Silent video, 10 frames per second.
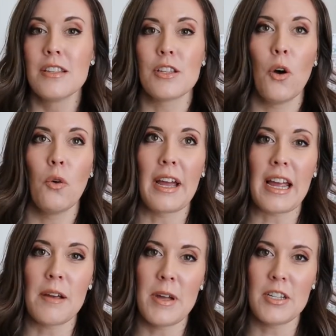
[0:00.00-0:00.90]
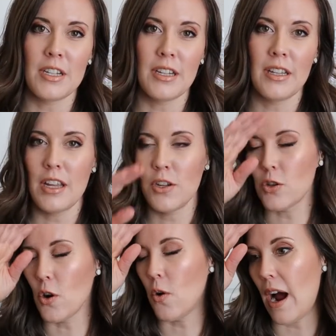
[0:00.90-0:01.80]
So like I mentioned in the
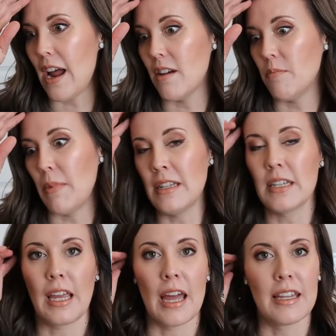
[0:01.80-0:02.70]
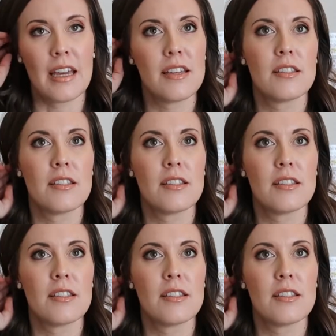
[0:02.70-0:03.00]
intro, I have been to Kenya,